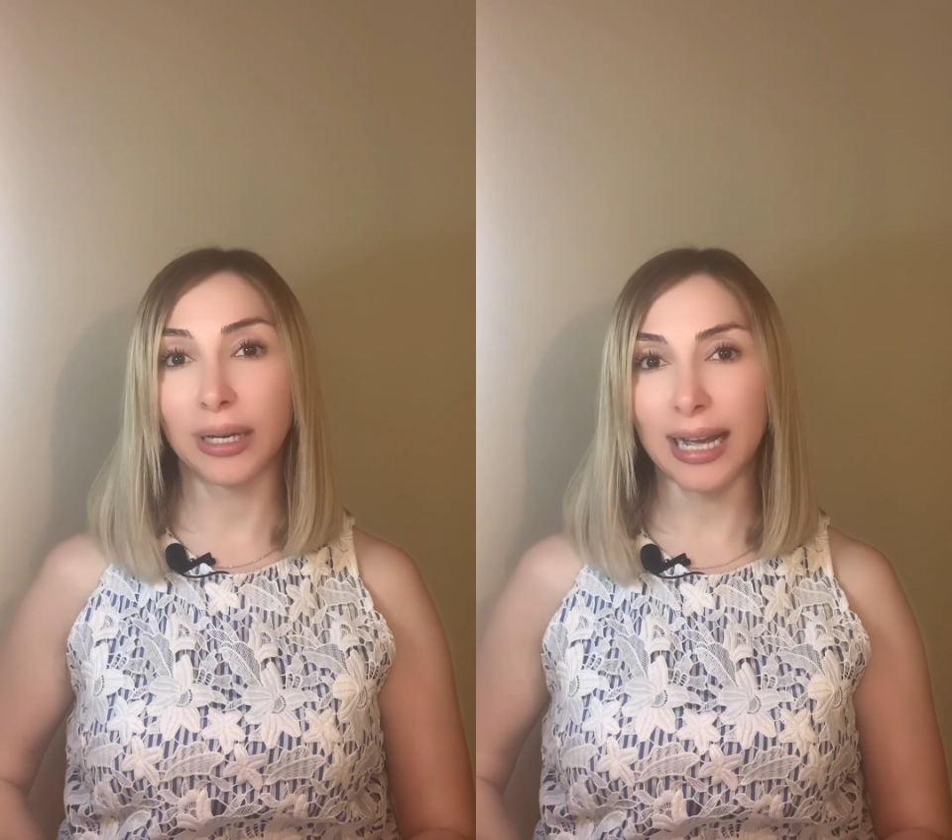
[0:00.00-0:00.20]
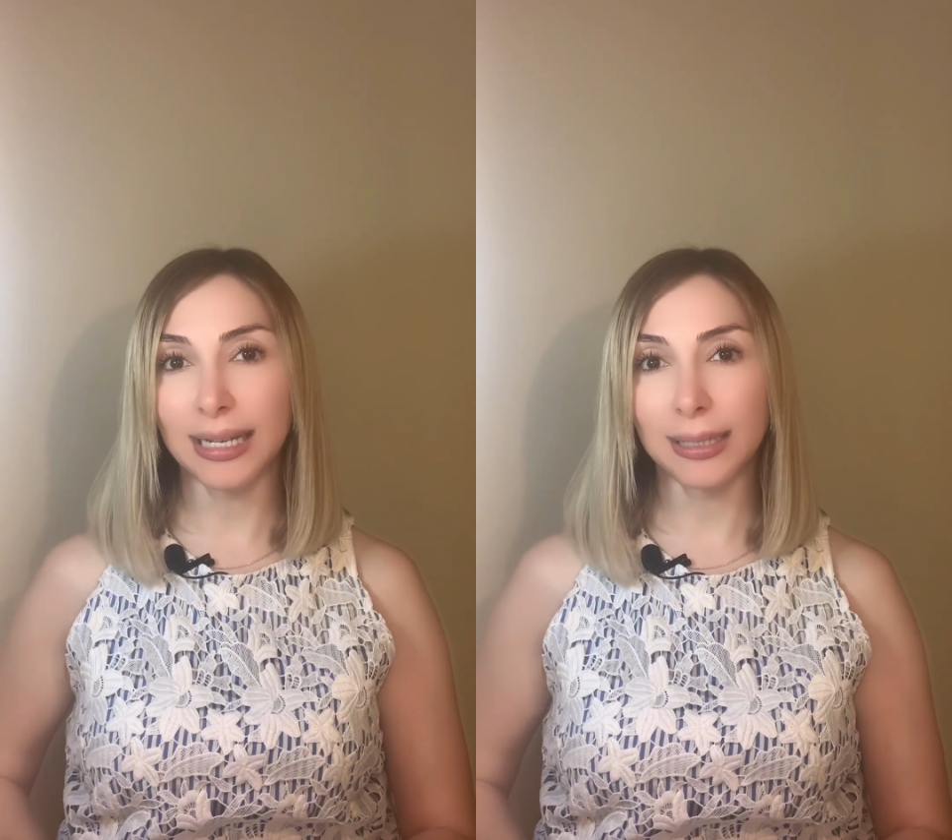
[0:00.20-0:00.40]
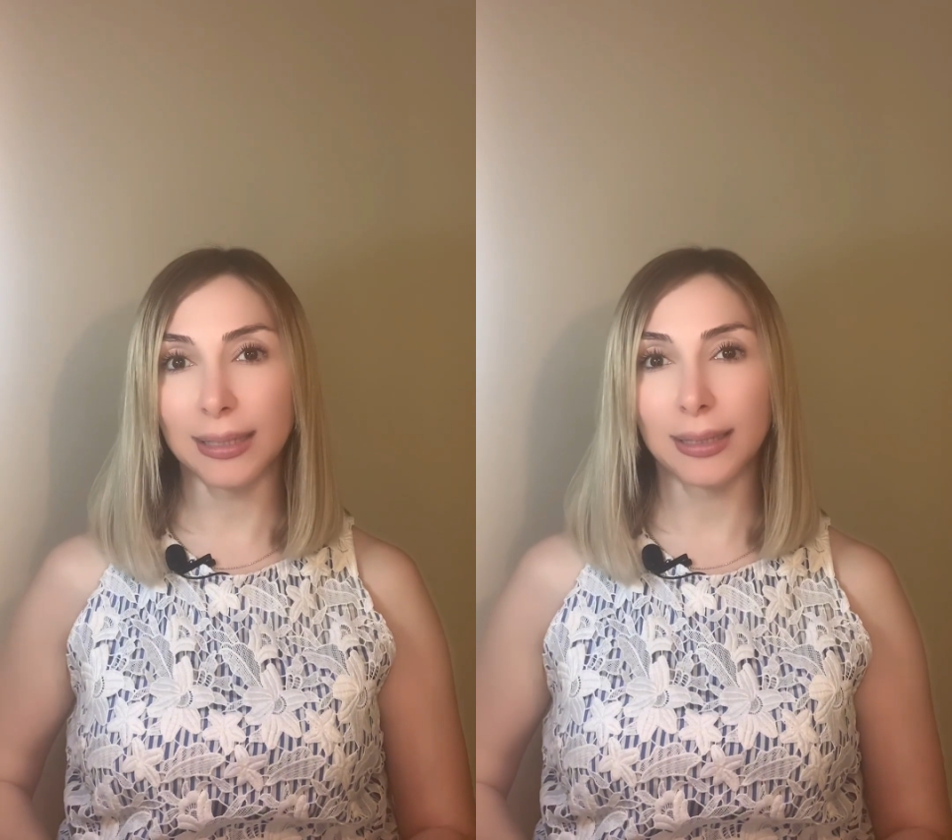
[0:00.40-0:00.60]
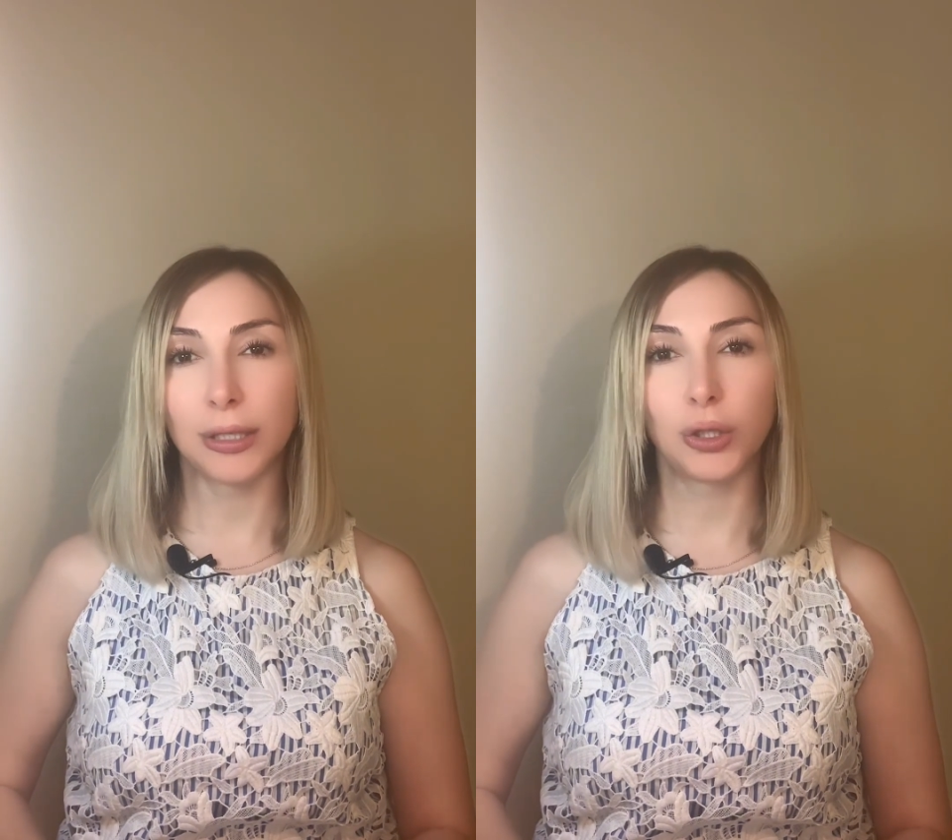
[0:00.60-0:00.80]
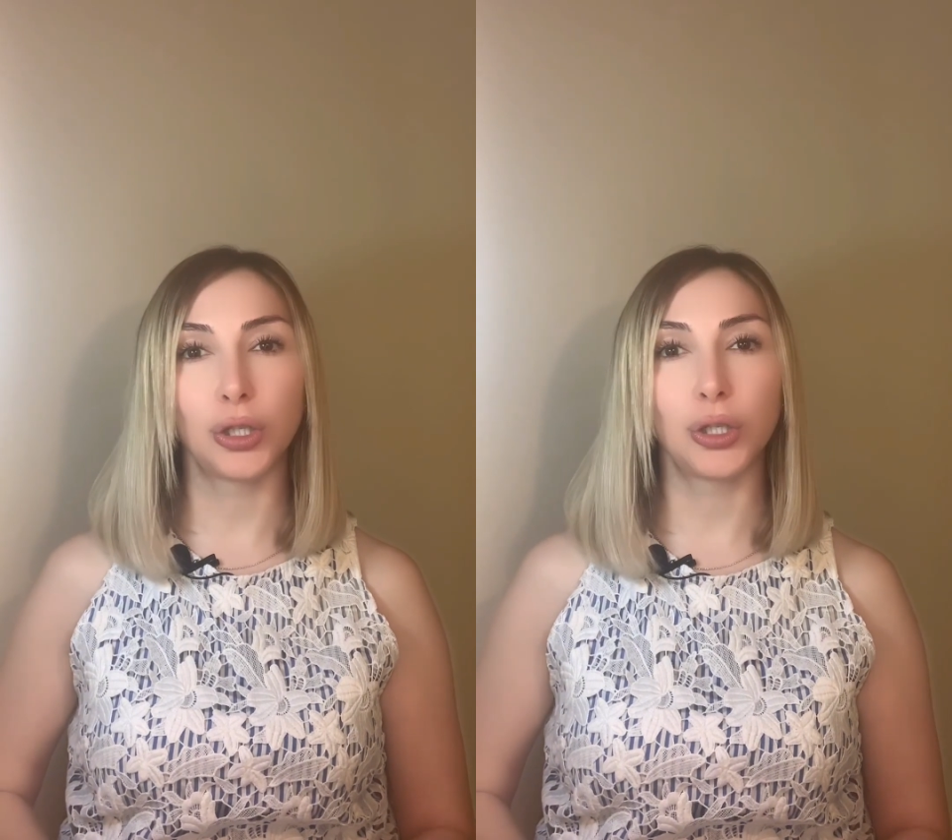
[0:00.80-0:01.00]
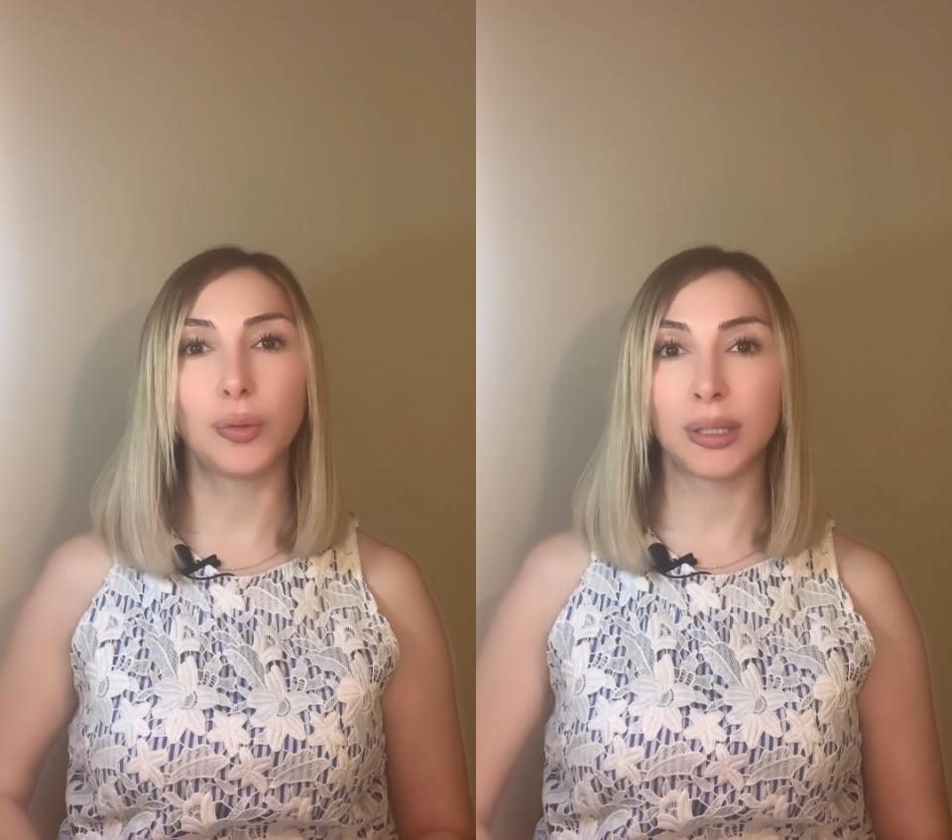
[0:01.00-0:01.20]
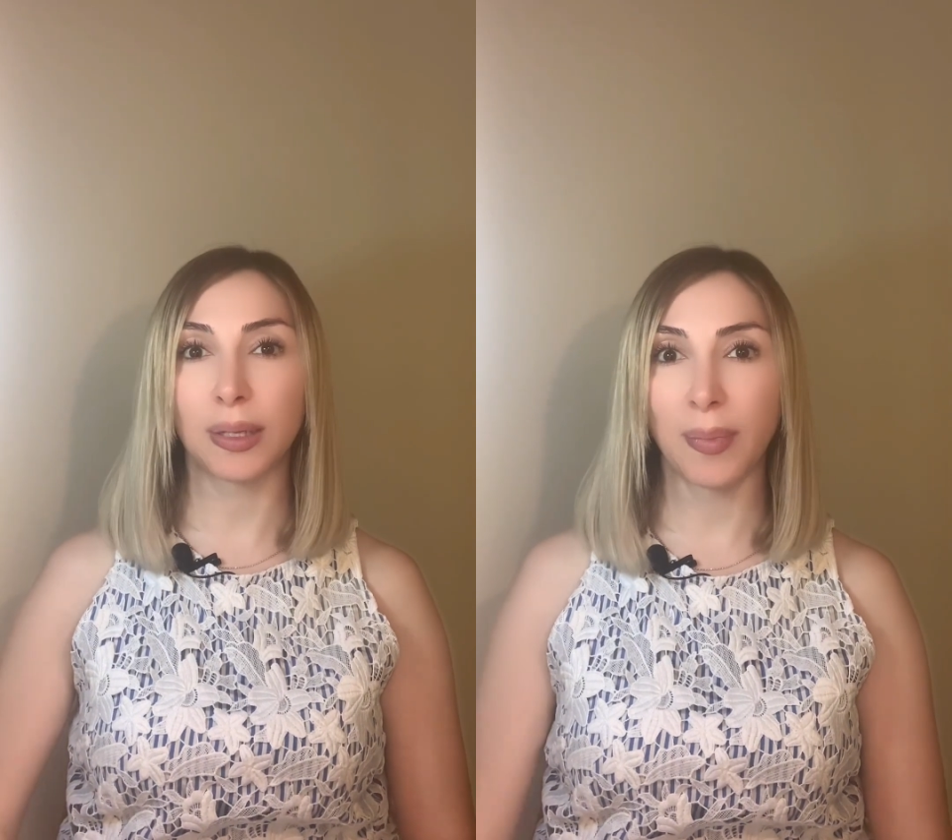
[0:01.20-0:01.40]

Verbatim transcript: licensee to use the